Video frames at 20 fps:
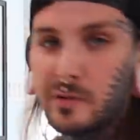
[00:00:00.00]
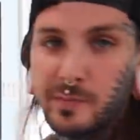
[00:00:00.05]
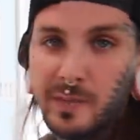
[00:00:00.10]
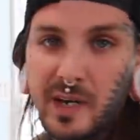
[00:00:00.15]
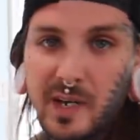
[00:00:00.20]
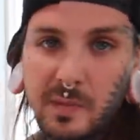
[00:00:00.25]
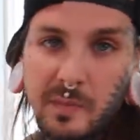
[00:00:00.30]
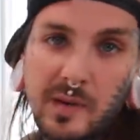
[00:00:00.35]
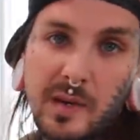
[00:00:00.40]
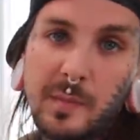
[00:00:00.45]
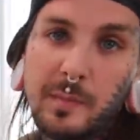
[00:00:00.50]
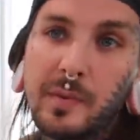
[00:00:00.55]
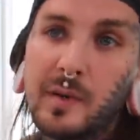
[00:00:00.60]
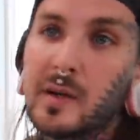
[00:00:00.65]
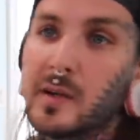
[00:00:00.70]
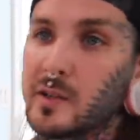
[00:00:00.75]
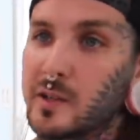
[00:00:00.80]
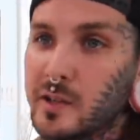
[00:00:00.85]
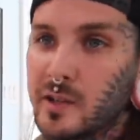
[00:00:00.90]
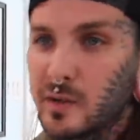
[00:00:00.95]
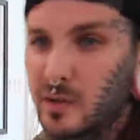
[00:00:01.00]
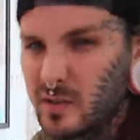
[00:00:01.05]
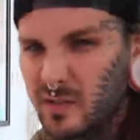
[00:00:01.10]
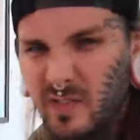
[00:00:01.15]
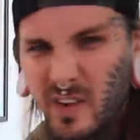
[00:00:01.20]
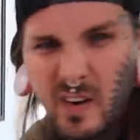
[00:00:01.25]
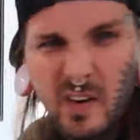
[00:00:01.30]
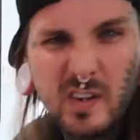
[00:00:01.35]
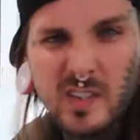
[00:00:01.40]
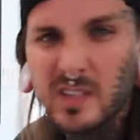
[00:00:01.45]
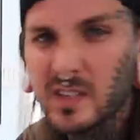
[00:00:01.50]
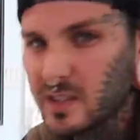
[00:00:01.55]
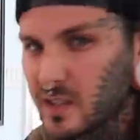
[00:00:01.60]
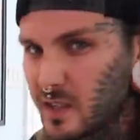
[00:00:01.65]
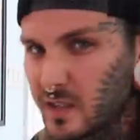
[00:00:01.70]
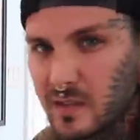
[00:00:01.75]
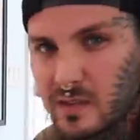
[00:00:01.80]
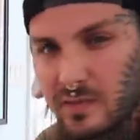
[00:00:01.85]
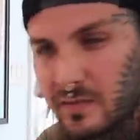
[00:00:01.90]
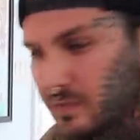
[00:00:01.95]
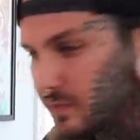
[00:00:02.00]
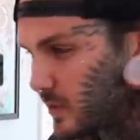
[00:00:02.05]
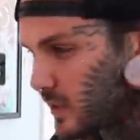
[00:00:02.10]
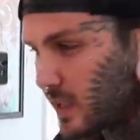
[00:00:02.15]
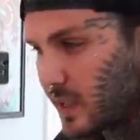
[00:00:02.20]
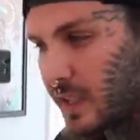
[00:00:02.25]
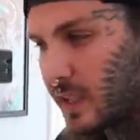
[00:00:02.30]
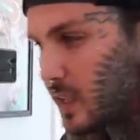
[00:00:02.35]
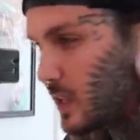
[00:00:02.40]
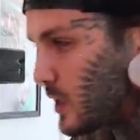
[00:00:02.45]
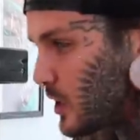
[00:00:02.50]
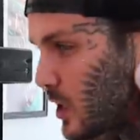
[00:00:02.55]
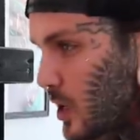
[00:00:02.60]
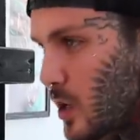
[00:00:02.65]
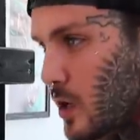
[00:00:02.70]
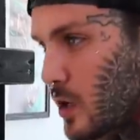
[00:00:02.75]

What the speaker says: he was biting me a bunch. He was very schizophrenic, like